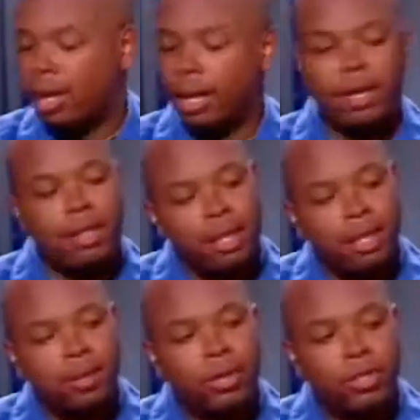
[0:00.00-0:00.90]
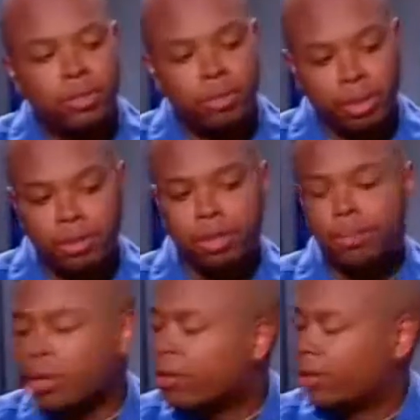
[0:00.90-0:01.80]
and then once you build
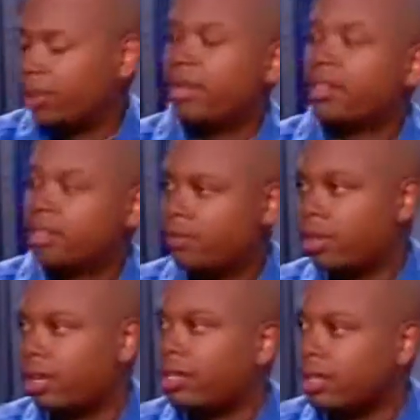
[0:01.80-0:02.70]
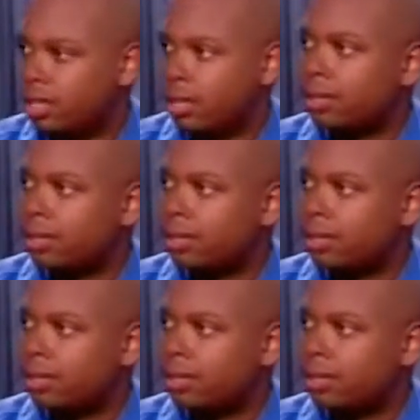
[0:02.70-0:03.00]
it, programming it actually is very easy.